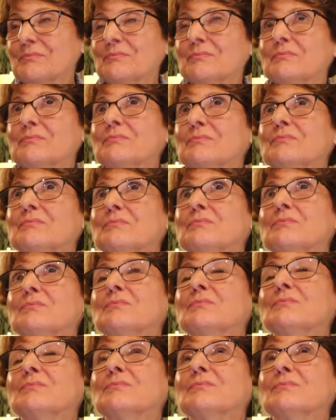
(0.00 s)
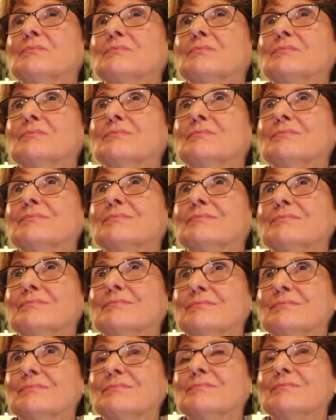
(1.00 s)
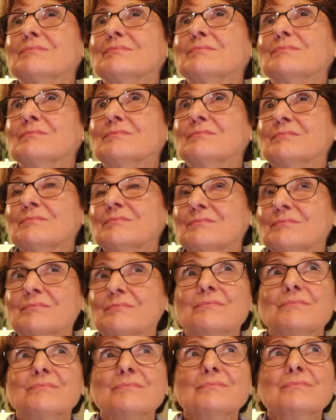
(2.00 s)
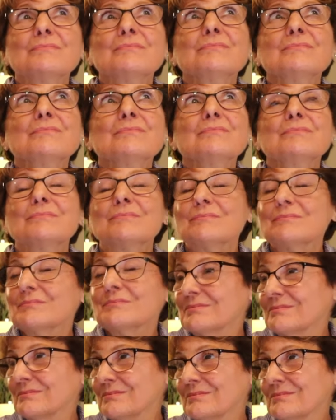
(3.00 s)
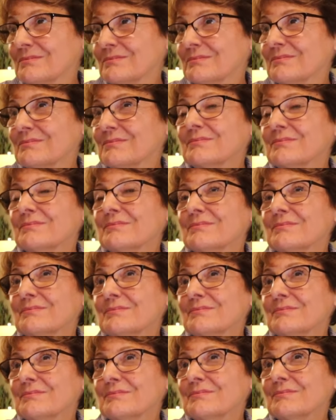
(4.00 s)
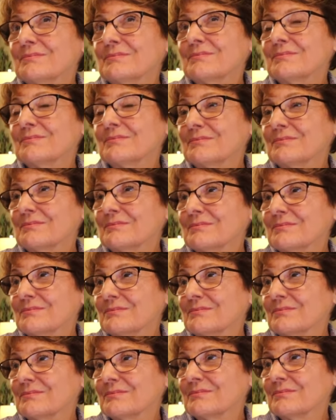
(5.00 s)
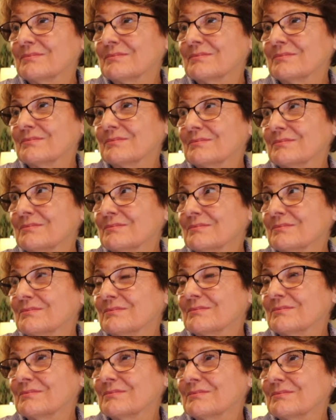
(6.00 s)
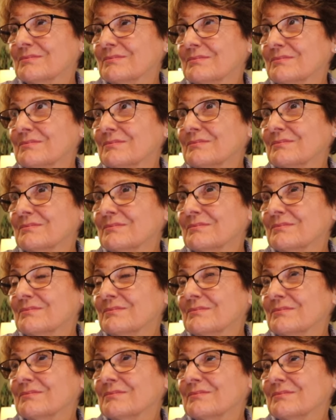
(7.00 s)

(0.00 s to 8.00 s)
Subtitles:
(silent)